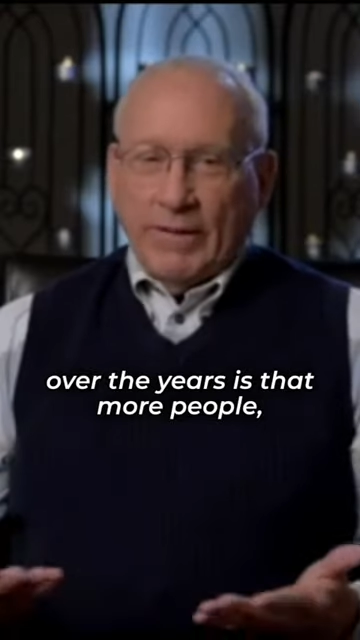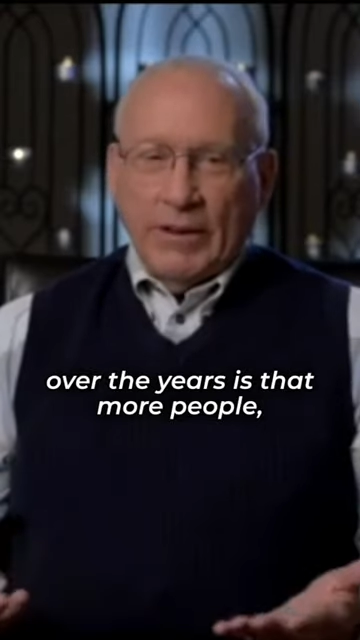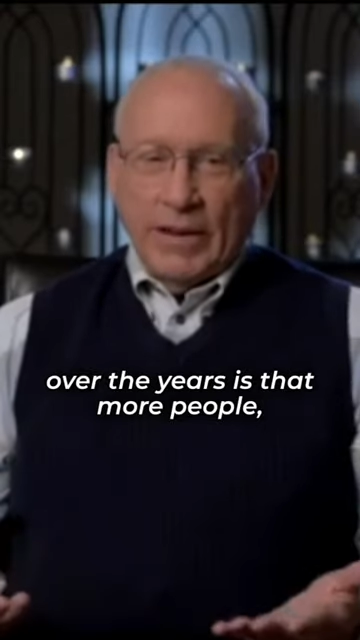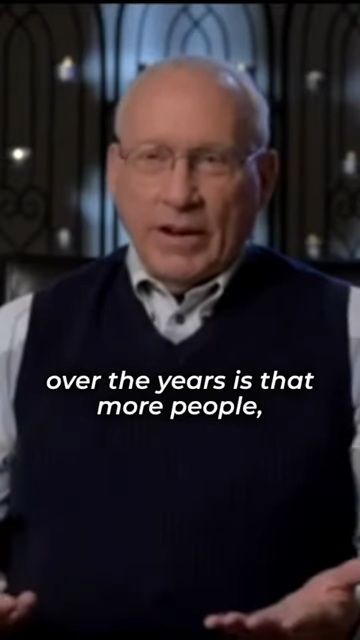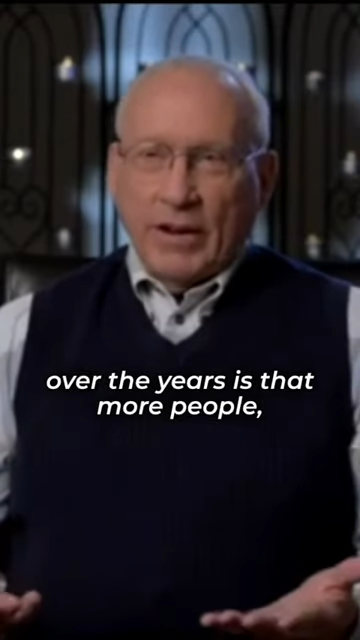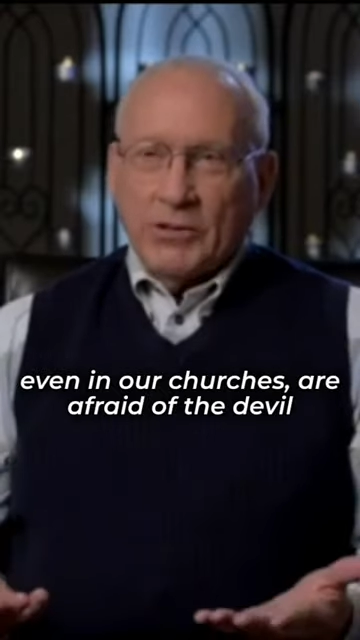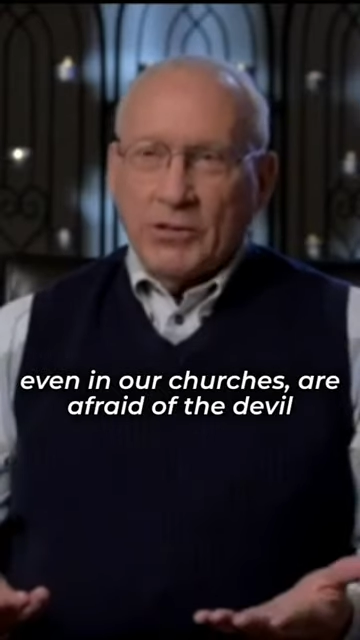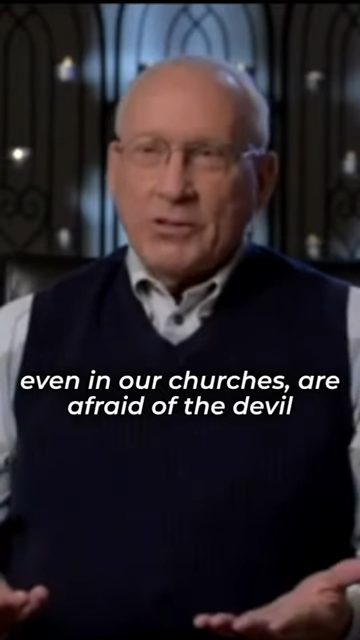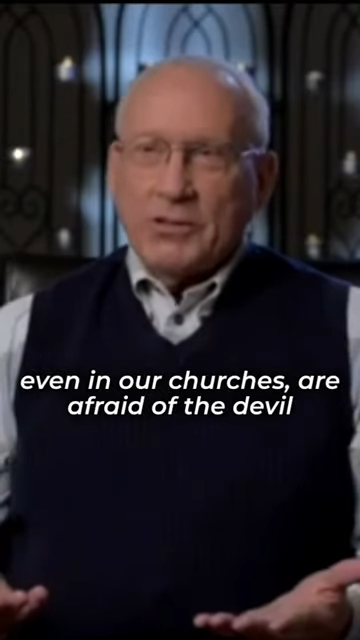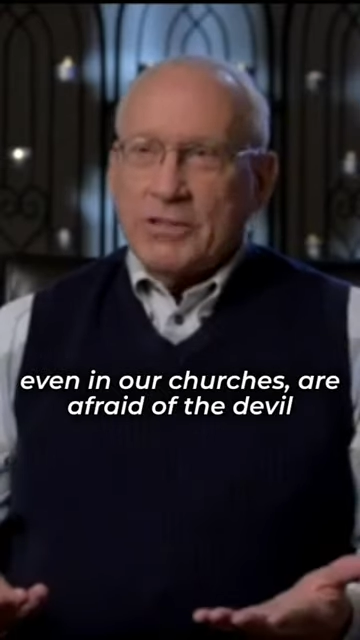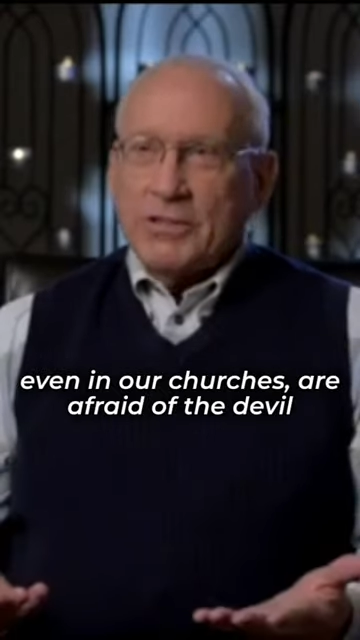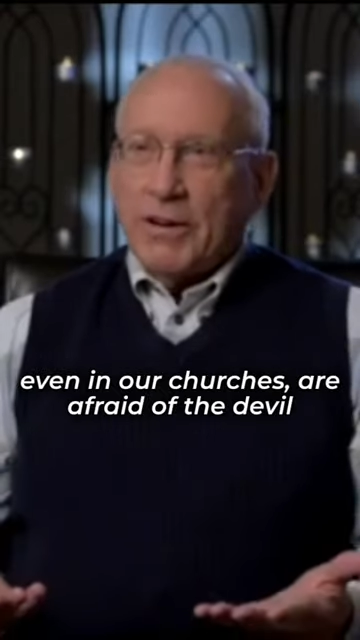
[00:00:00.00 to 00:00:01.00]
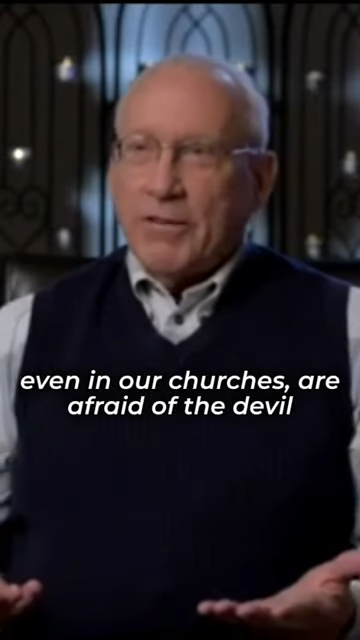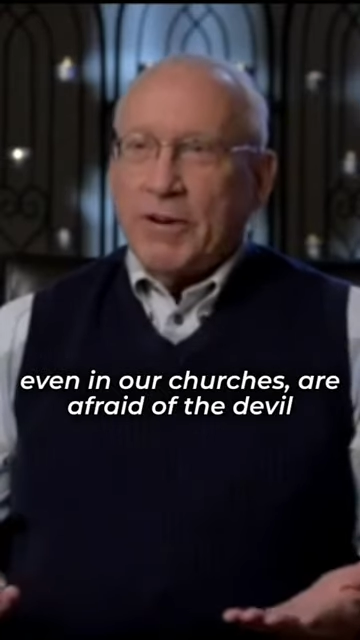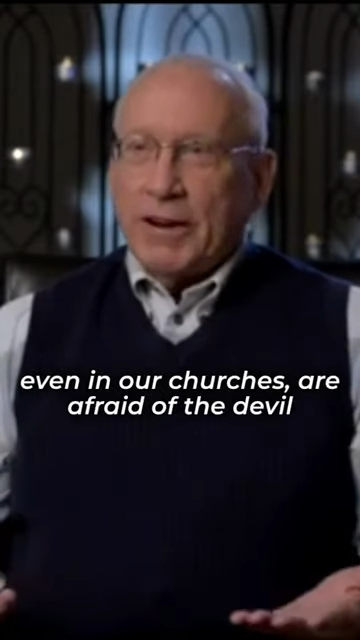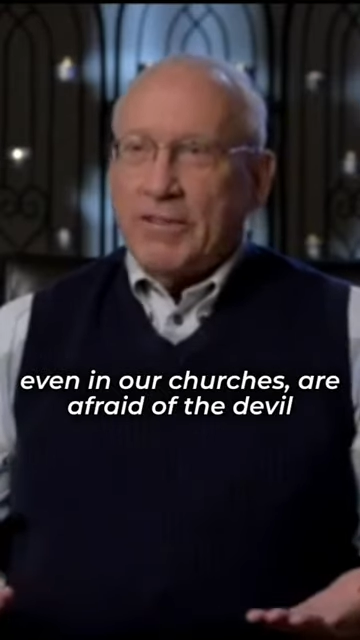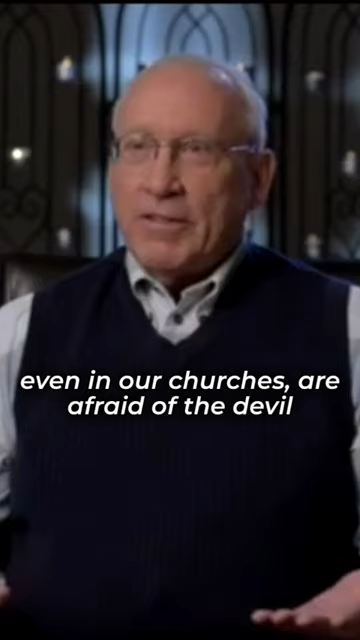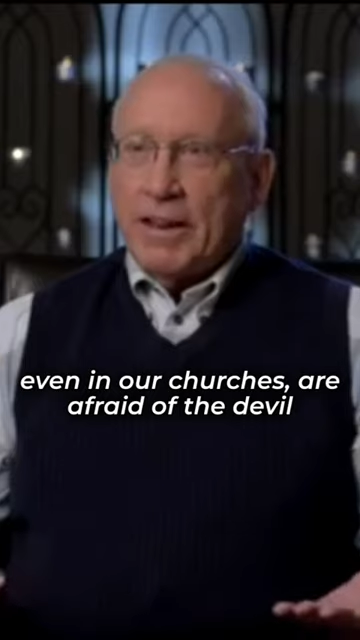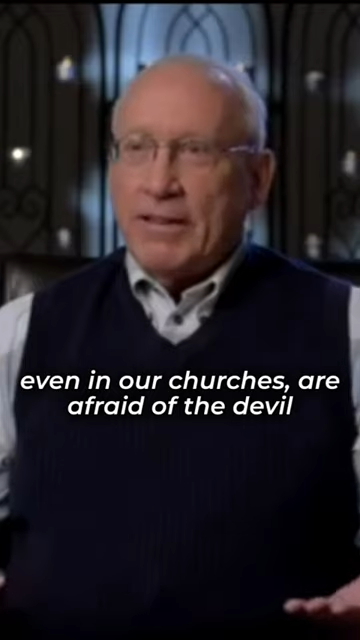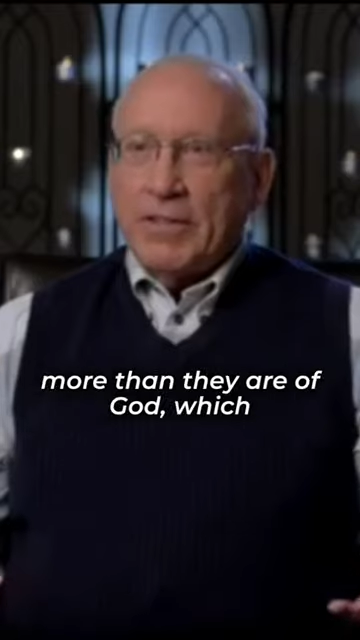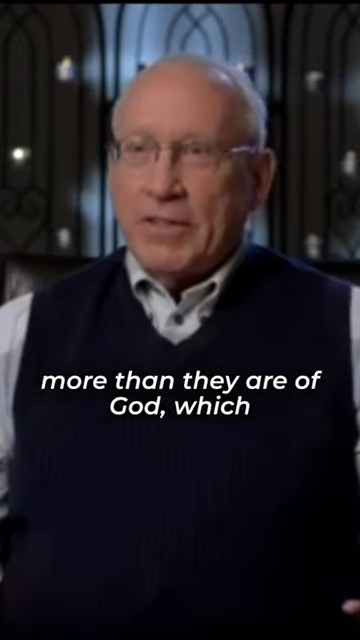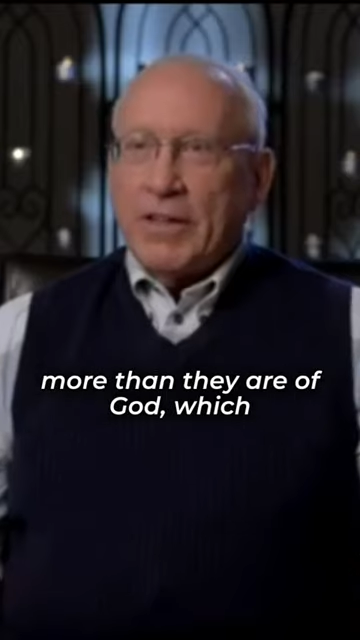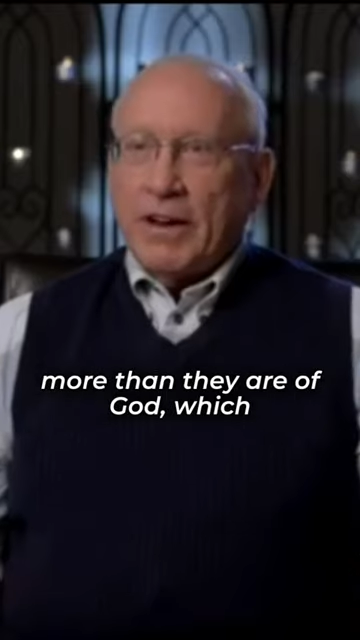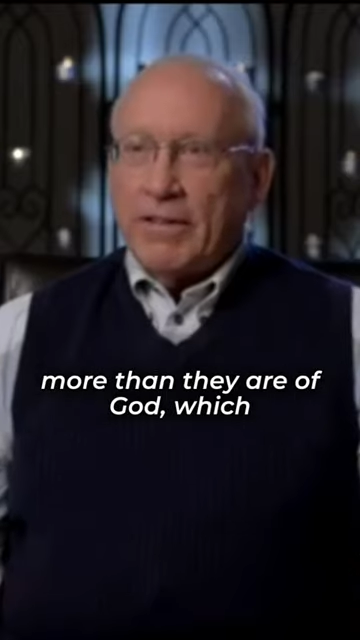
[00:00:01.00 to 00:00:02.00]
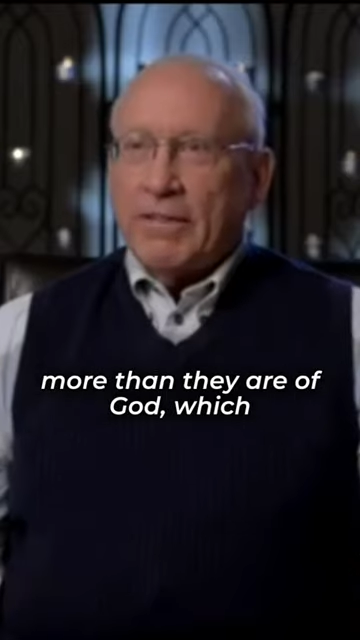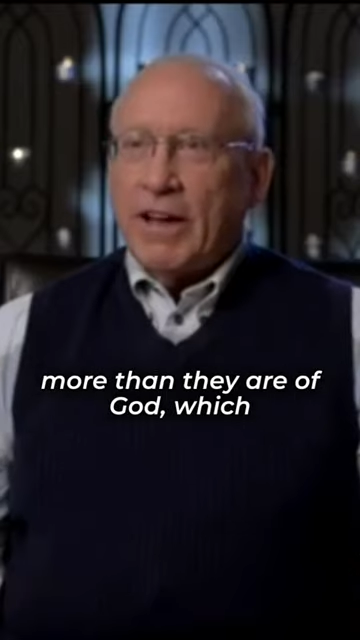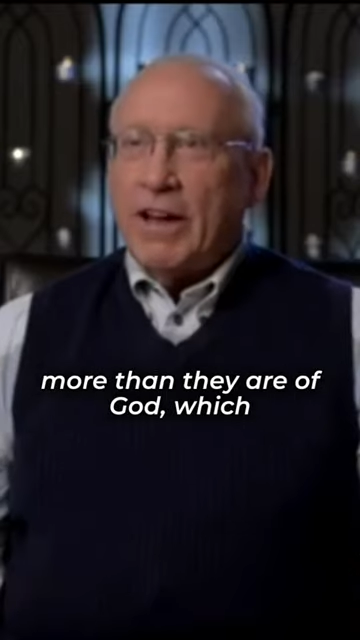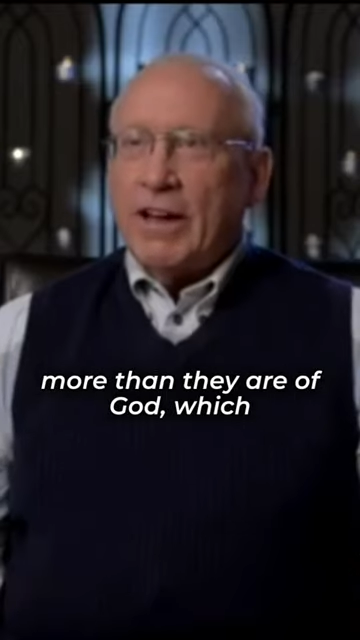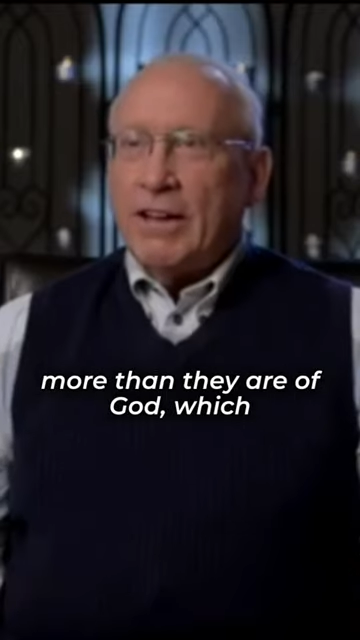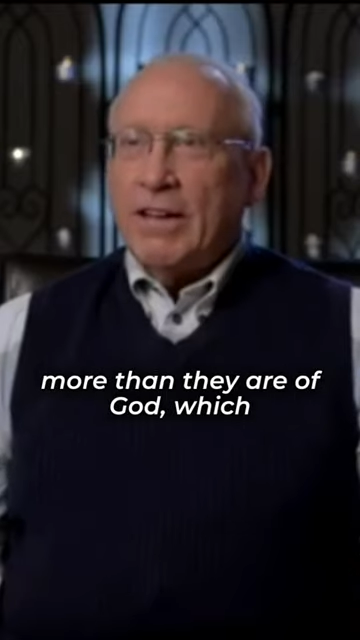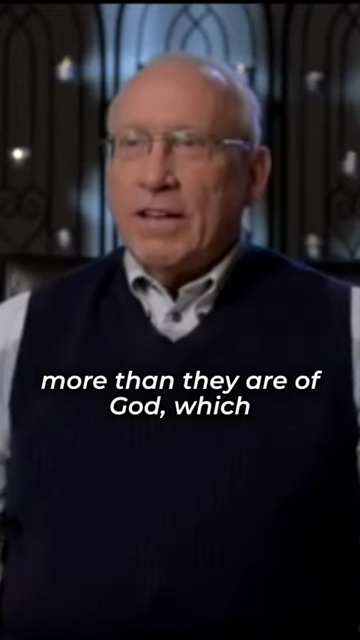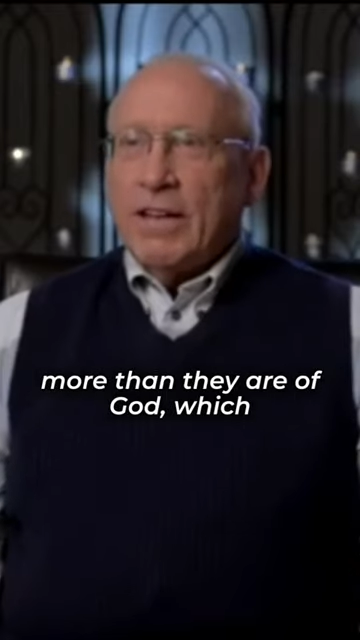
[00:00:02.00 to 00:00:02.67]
even in our churches, are afraid of the devil than they are of God,